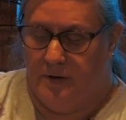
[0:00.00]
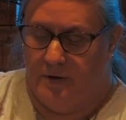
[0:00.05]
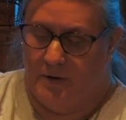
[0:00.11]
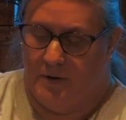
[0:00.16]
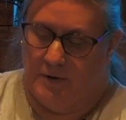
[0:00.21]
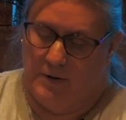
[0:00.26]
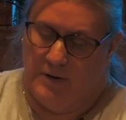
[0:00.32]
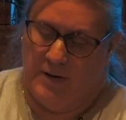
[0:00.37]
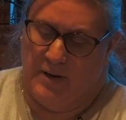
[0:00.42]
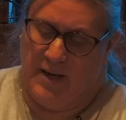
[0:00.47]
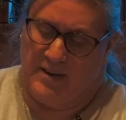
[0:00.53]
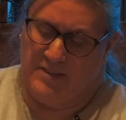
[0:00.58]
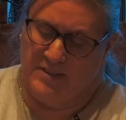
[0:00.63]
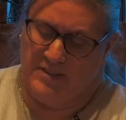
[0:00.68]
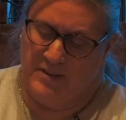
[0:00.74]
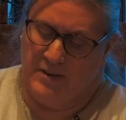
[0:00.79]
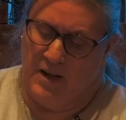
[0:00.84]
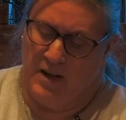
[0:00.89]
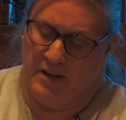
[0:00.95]
Yes,
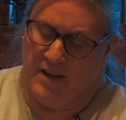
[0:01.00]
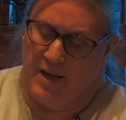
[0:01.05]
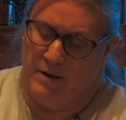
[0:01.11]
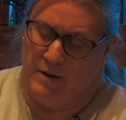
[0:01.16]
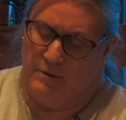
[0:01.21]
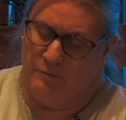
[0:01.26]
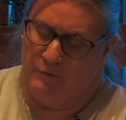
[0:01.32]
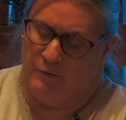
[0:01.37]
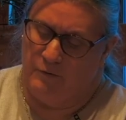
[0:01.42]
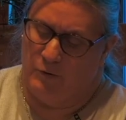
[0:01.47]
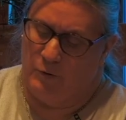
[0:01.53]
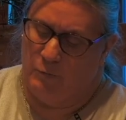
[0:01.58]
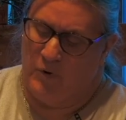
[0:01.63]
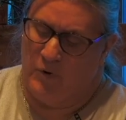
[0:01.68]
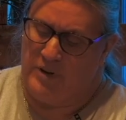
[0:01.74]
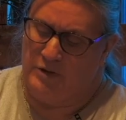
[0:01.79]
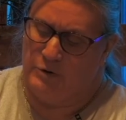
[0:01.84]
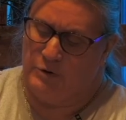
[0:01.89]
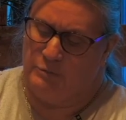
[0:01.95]
and again,
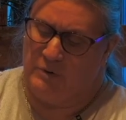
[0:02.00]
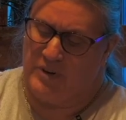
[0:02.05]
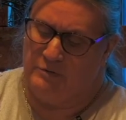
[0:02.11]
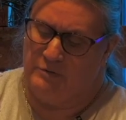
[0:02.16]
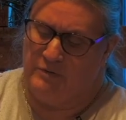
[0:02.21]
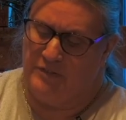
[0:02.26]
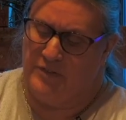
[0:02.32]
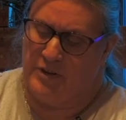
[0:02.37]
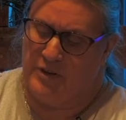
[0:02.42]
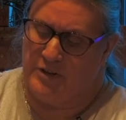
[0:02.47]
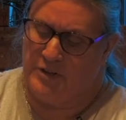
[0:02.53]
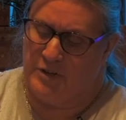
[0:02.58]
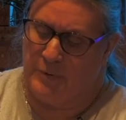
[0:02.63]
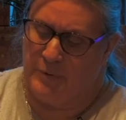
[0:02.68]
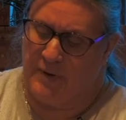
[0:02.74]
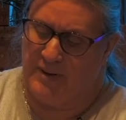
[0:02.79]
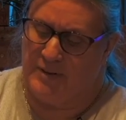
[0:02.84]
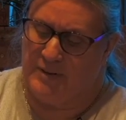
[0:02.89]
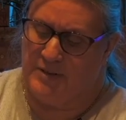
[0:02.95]
wind, we can refer to
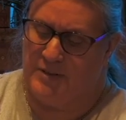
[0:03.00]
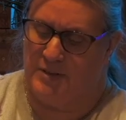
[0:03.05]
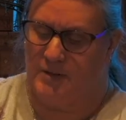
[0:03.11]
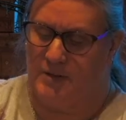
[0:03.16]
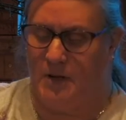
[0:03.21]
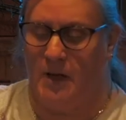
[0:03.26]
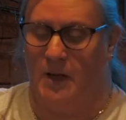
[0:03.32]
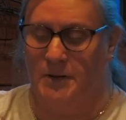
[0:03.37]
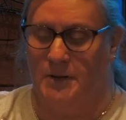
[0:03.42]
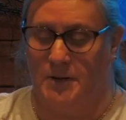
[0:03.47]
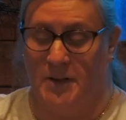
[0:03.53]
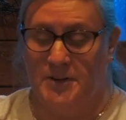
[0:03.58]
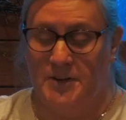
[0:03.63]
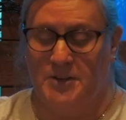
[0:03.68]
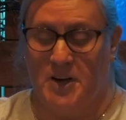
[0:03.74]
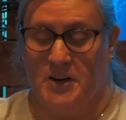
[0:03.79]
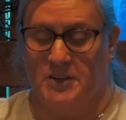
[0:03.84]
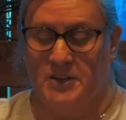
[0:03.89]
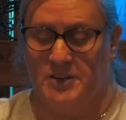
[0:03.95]
it in
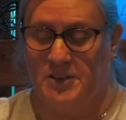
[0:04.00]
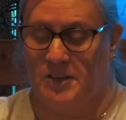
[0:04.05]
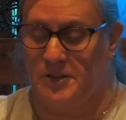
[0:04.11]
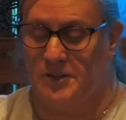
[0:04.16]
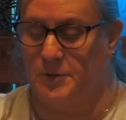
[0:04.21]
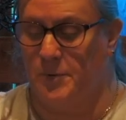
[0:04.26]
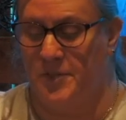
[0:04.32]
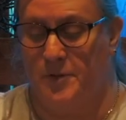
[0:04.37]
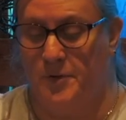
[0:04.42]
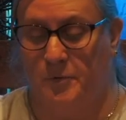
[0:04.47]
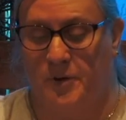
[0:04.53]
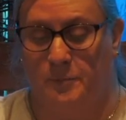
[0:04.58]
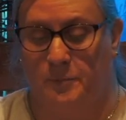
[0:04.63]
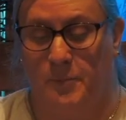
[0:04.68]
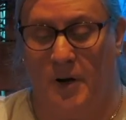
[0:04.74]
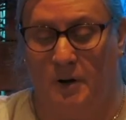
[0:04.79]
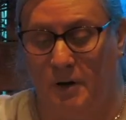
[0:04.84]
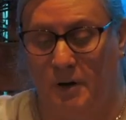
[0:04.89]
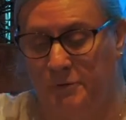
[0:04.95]
Genesis when the wind
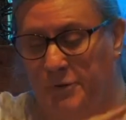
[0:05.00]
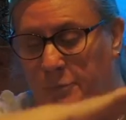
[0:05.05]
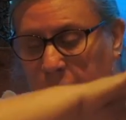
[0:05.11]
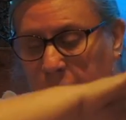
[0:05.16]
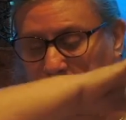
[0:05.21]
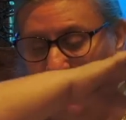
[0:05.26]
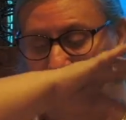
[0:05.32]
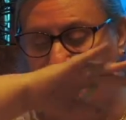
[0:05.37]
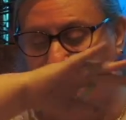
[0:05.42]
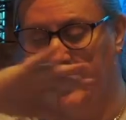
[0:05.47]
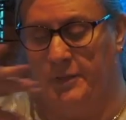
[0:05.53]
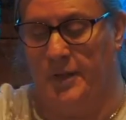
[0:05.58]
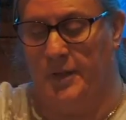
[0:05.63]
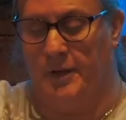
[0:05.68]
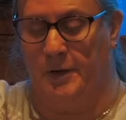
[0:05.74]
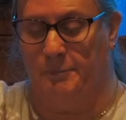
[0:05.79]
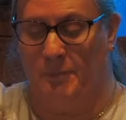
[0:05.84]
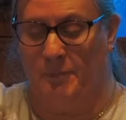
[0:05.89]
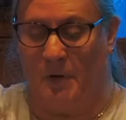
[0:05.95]

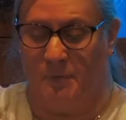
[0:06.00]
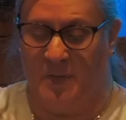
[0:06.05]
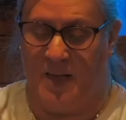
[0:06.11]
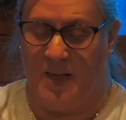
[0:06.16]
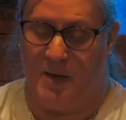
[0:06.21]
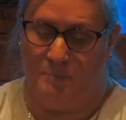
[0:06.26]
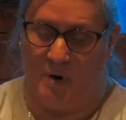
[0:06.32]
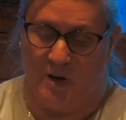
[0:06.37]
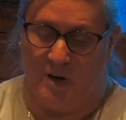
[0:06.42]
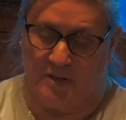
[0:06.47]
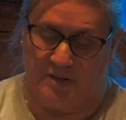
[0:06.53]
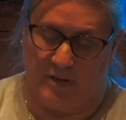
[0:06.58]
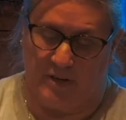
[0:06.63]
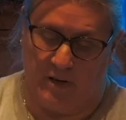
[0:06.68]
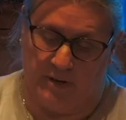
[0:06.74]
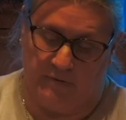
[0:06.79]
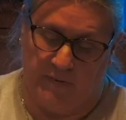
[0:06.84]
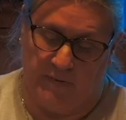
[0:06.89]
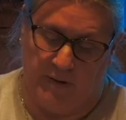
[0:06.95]
the air passed
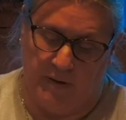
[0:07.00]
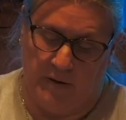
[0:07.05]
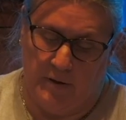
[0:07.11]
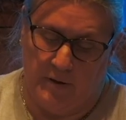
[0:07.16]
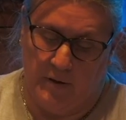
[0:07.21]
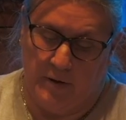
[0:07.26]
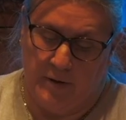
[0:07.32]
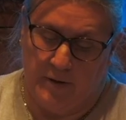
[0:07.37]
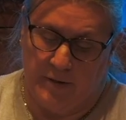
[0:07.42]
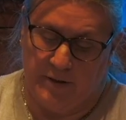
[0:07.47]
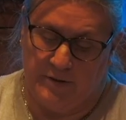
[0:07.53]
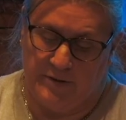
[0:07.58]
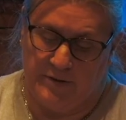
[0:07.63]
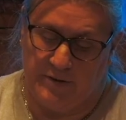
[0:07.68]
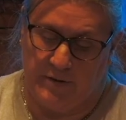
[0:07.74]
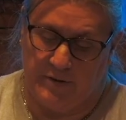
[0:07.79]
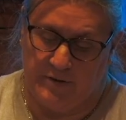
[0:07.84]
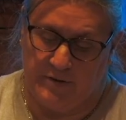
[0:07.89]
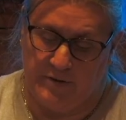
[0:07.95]
over the
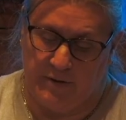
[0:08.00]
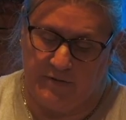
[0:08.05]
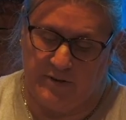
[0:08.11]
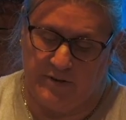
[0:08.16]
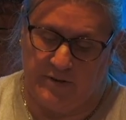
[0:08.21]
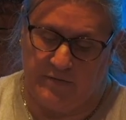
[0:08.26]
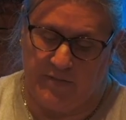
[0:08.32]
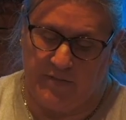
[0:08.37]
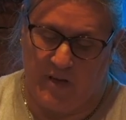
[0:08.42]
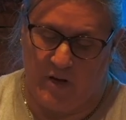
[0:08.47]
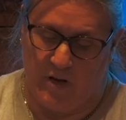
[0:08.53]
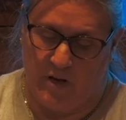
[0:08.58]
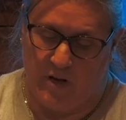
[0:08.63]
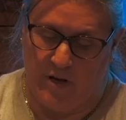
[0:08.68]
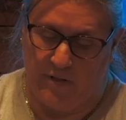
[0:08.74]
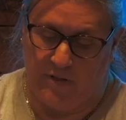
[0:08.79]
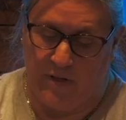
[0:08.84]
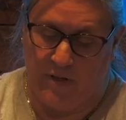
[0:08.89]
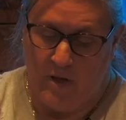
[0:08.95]
surface of the
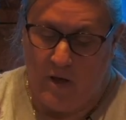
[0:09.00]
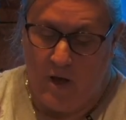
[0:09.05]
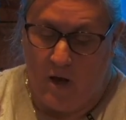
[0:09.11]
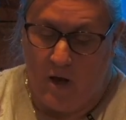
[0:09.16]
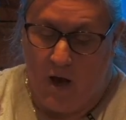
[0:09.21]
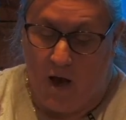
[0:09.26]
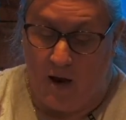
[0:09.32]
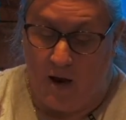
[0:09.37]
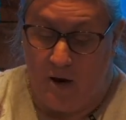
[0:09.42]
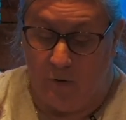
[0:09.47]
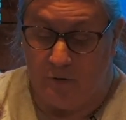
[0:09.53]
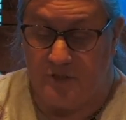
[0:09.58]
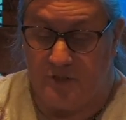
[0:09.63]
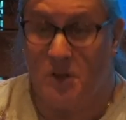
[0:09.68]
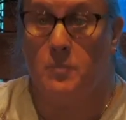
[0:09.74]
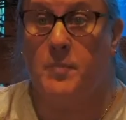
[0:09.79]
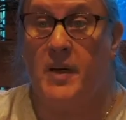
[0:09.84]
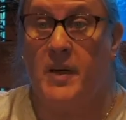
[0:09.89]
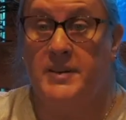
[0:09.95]
earth, and also
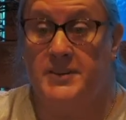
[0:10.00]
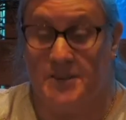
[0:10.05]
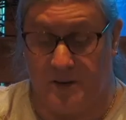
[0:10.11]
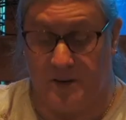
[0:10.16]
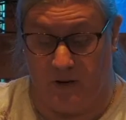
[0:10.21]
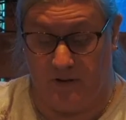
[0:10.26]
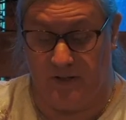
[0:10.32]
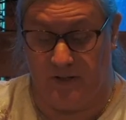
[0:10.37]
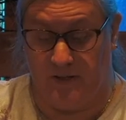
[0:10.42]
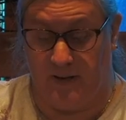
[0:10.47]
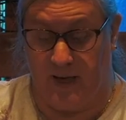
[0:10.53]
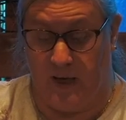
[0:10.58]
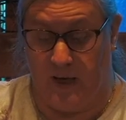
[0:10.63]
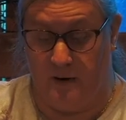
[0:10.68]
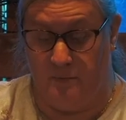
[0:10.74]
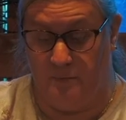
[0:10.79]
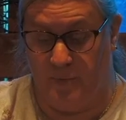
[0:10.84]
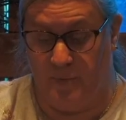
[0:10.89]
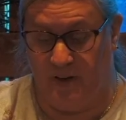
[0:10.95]
Pentecost
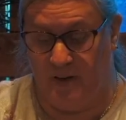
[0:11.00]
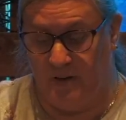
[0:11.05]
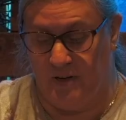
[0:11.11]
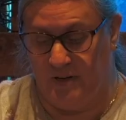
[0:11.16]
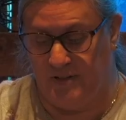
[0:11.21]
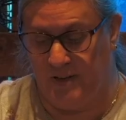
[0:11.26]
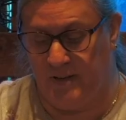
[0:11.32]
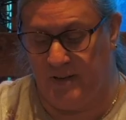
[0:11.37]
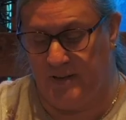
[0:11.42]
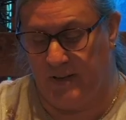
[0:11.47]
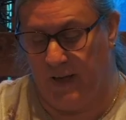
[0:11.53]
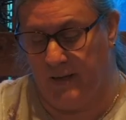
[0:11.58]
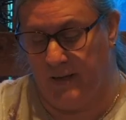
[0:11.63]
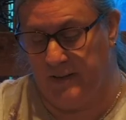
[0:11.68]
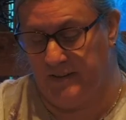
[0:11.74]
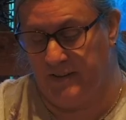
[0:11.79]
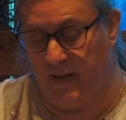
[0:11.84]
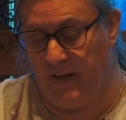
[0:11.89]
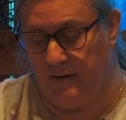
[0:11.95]
again, because it
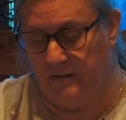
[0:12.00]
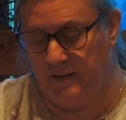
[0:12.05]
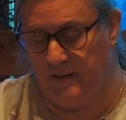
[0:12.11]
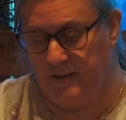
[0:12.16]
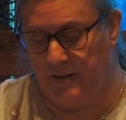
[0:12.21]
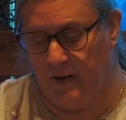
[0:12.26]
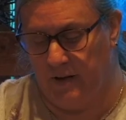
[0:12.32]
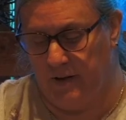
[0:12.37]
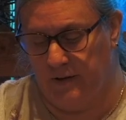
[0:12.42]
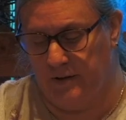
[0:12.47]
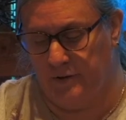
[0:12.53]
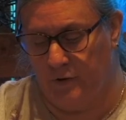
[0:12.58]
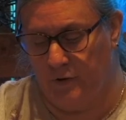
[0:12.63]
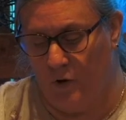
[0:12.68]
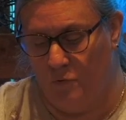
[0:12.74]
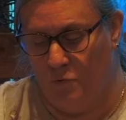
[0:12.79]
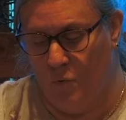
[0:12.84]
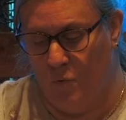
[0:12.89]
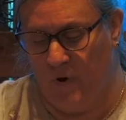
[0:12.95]
sounded like
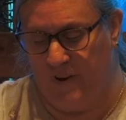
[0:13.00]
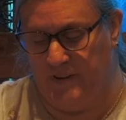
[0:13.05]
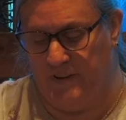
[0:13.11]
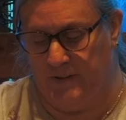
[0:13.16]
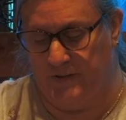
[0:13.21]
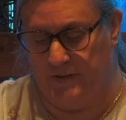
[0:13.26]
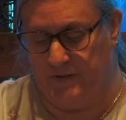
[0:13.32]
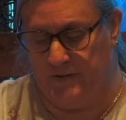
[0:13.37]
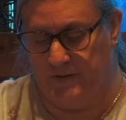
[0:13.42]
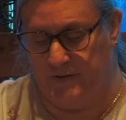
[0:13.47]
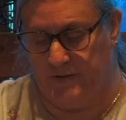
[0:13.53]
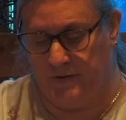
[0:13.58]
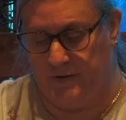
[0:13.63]
strong winds